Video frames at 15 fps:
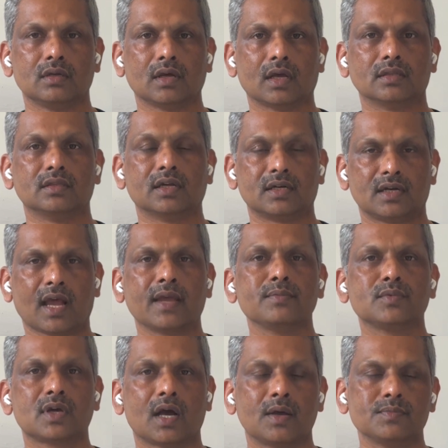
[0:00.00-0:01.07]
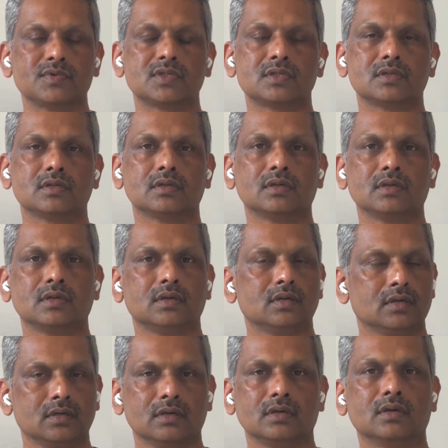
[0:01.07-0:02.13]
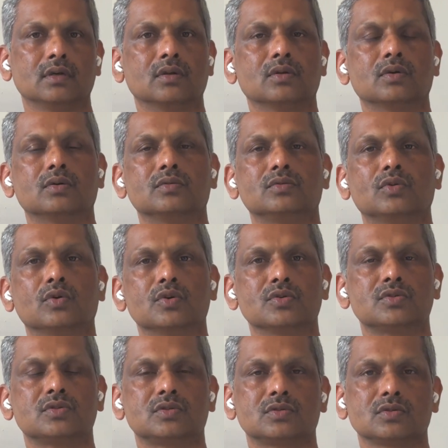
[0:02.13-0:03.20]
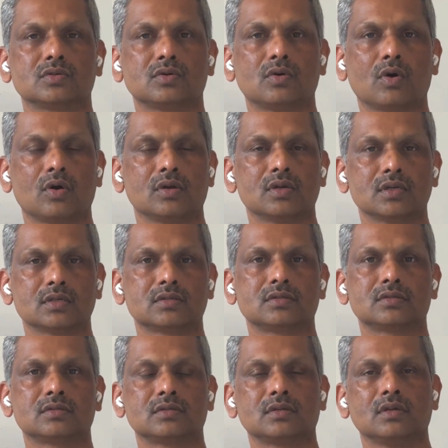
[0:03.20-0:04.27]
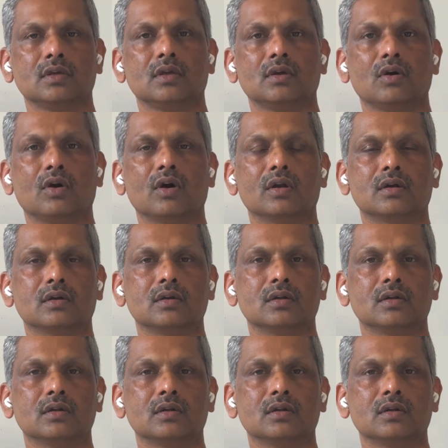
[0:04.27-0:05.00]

And the time comes, those owners or